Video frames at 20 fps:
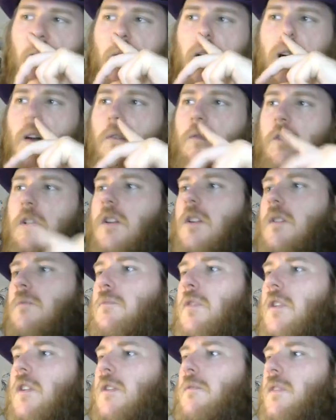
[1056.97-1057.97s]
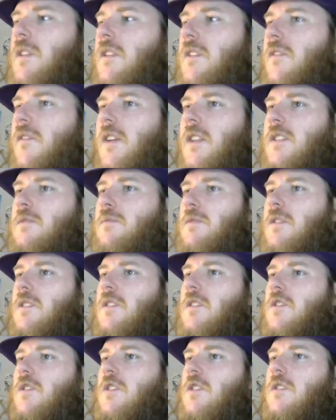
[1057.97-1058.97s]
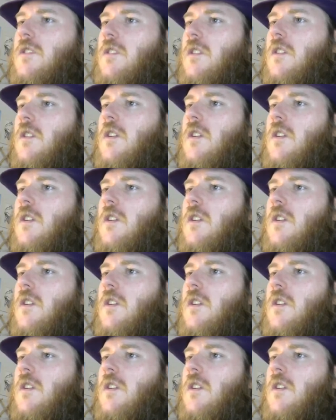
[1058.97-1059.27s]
We're going to put him in defense position.